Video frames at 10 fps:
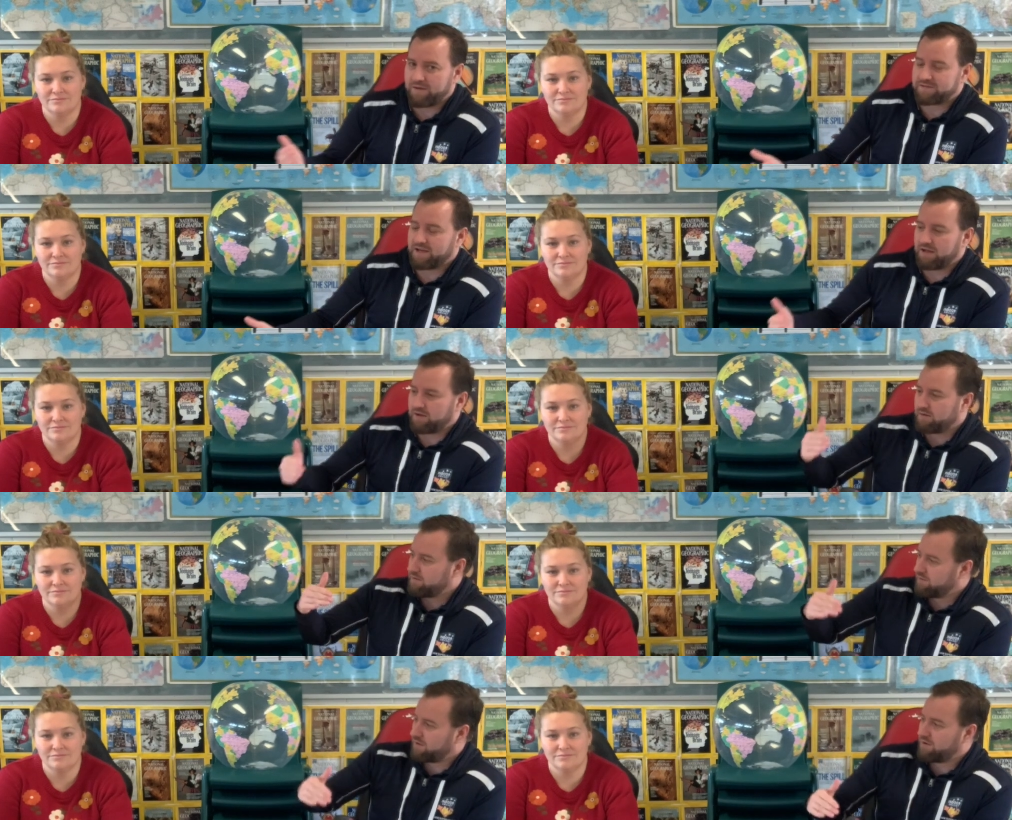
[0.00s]
Speaker 1: of saying it,
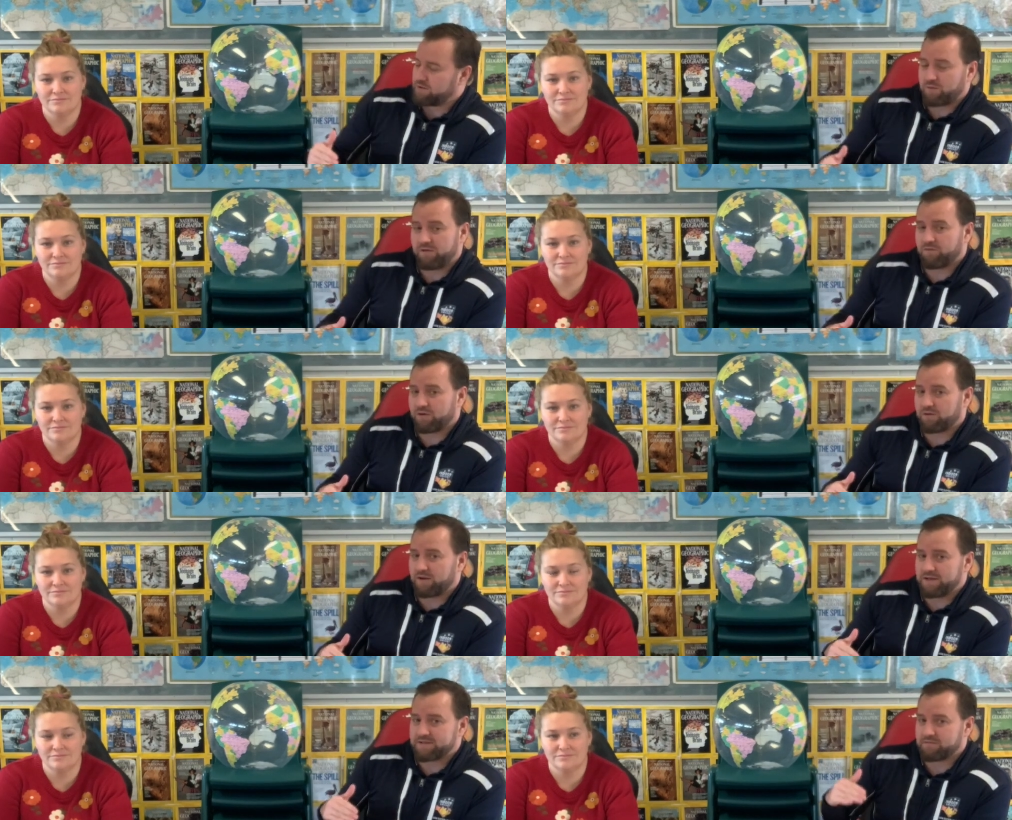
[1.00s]
not only 24
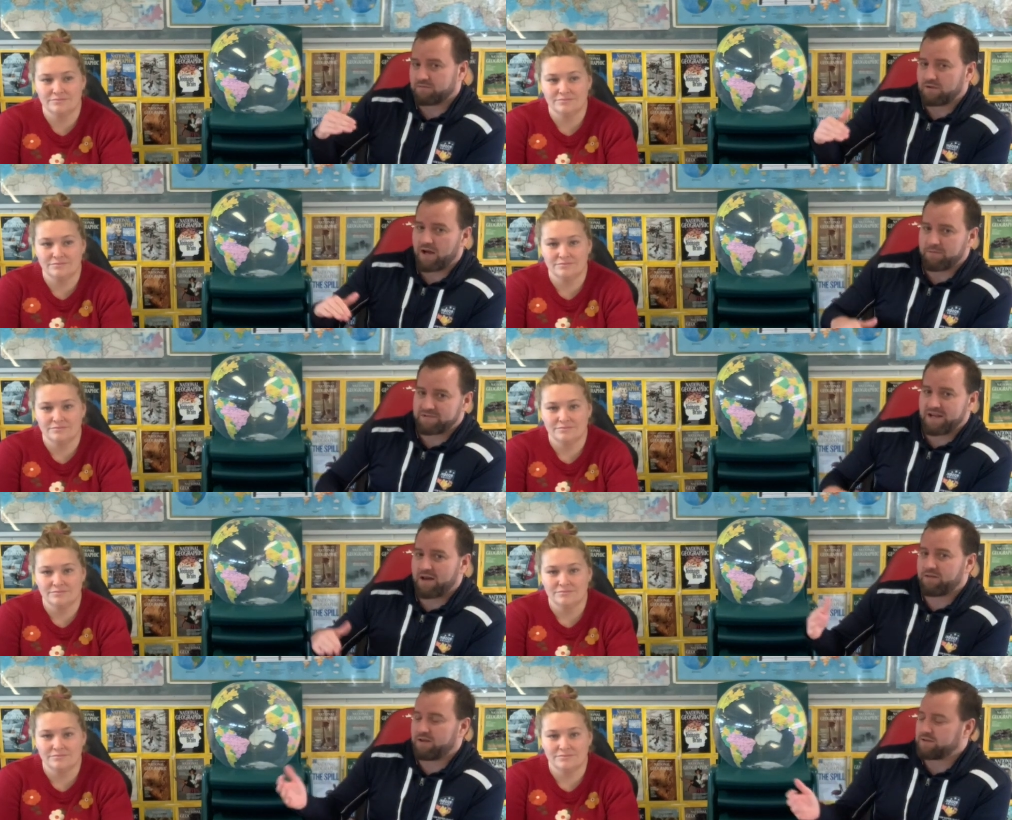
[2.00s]
degrees um,
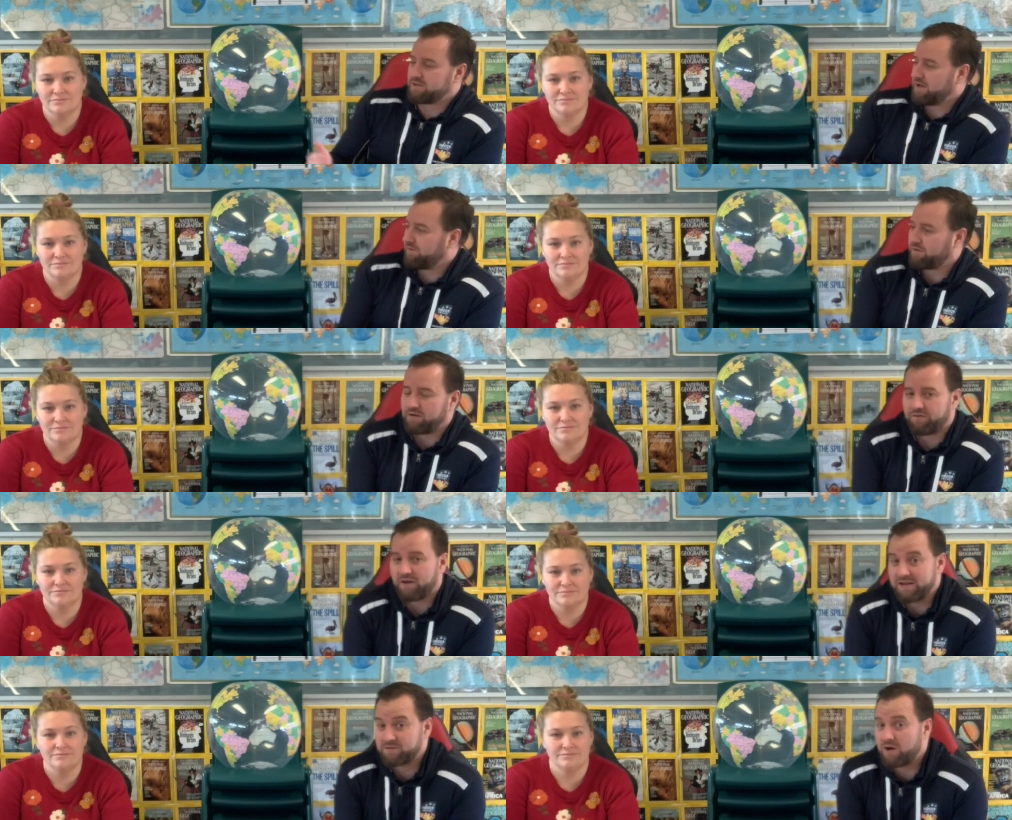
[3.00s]
south, it's near
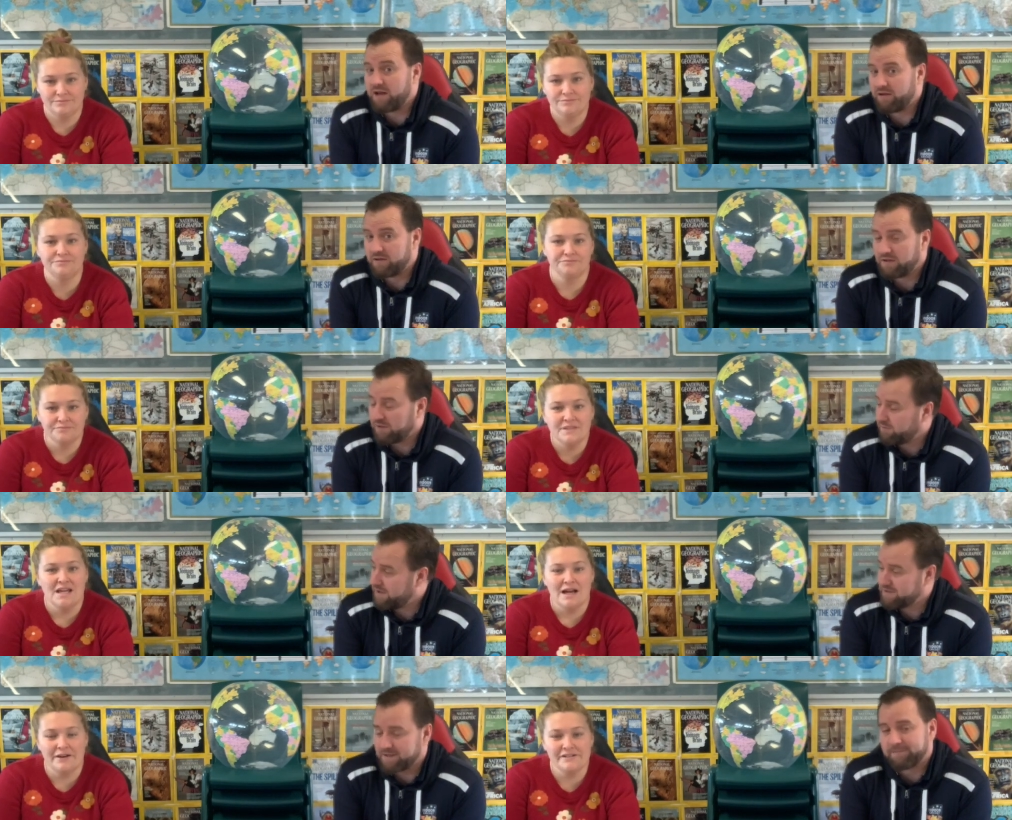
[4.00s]
Fraser Island.
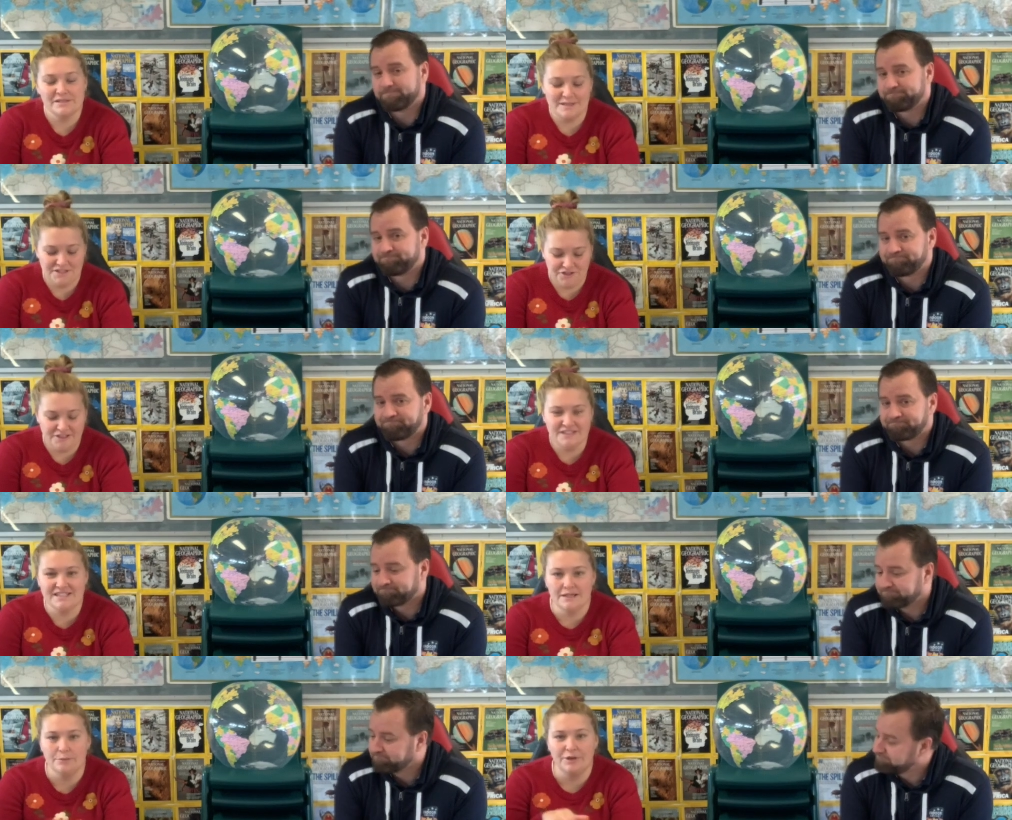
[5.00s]
Speaker 2: I always find students
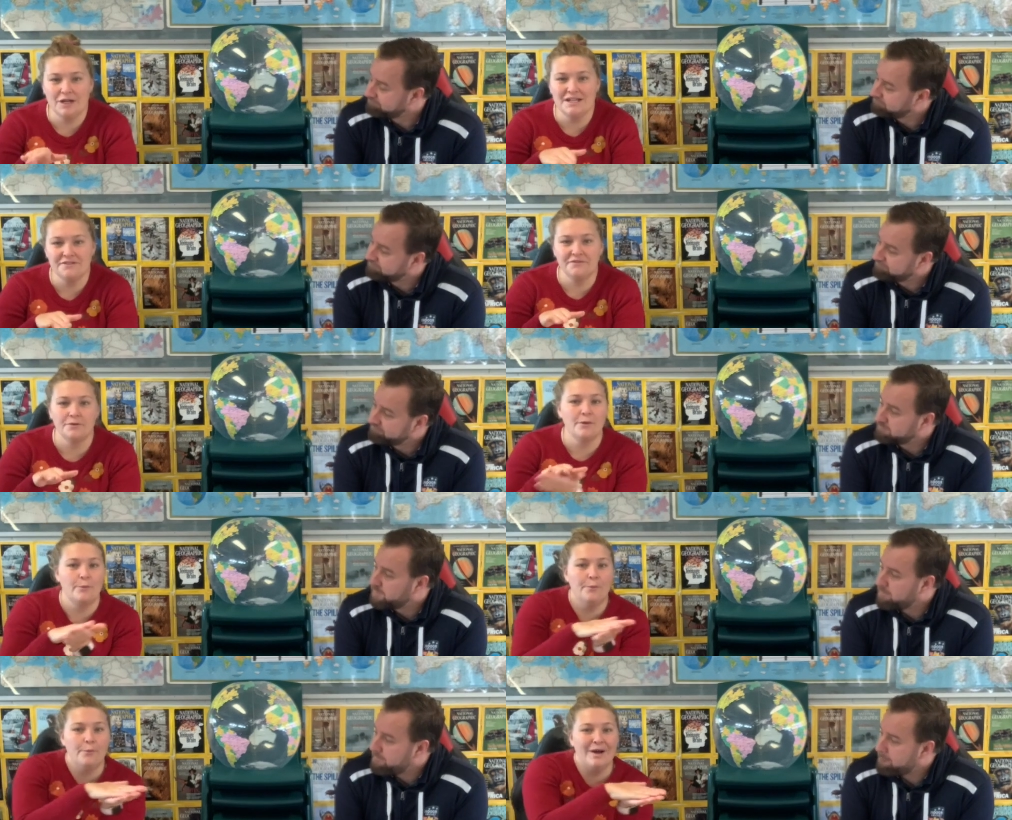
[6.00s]
that we kind of,
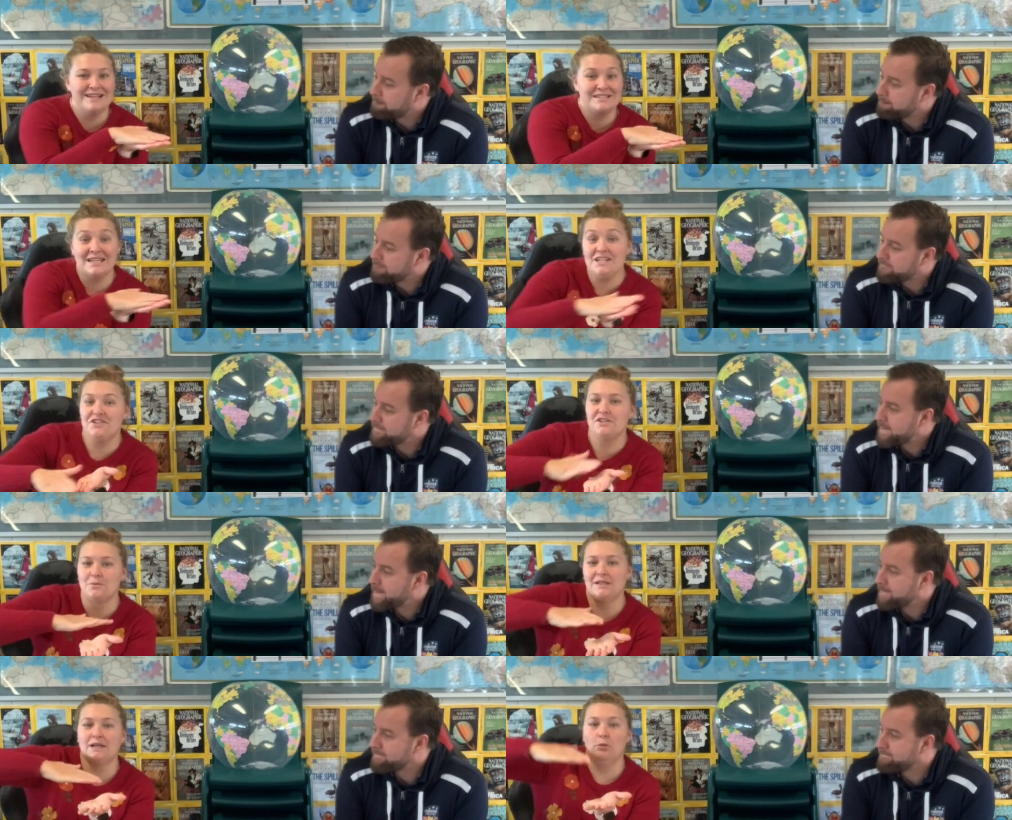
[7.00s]
as teachers,
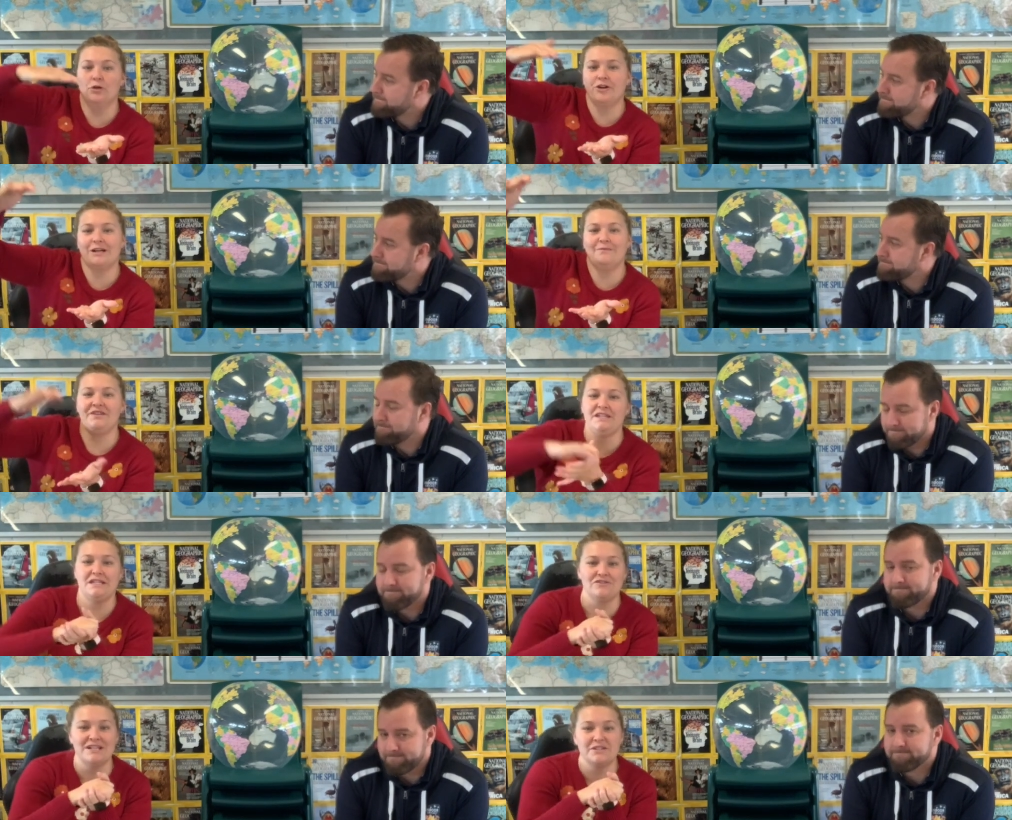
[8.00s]
we like work up for
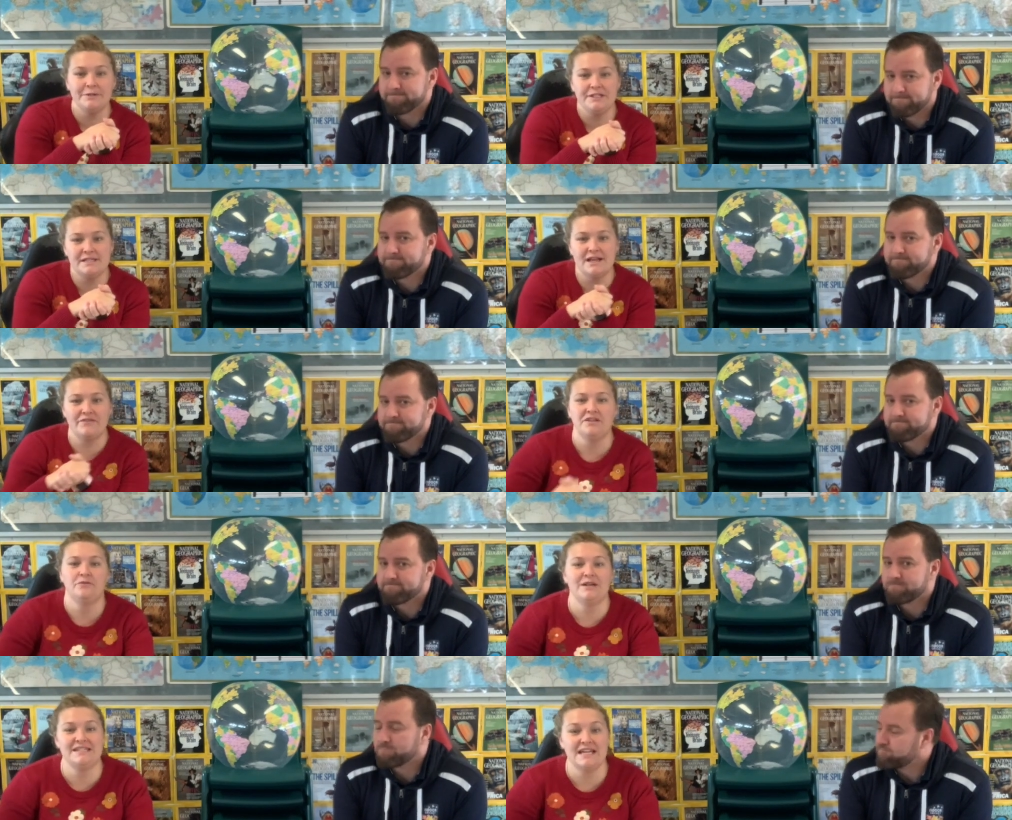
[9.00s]
years, right? So in year seven,
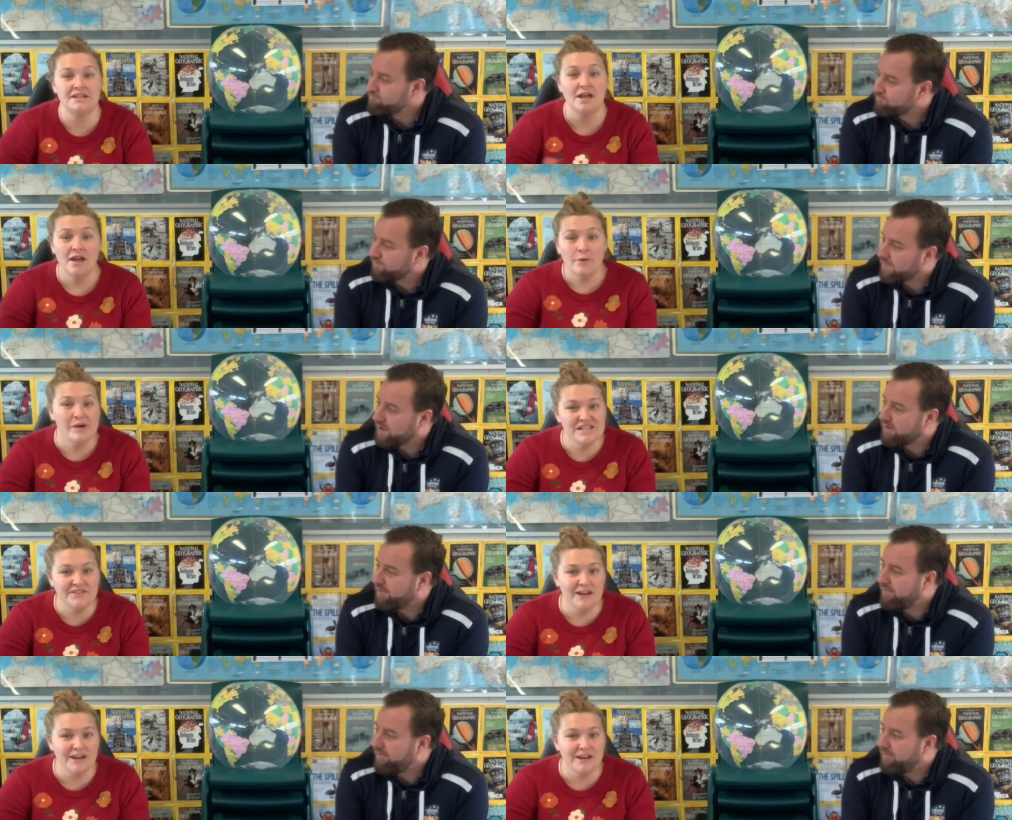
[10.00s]
if we said where's the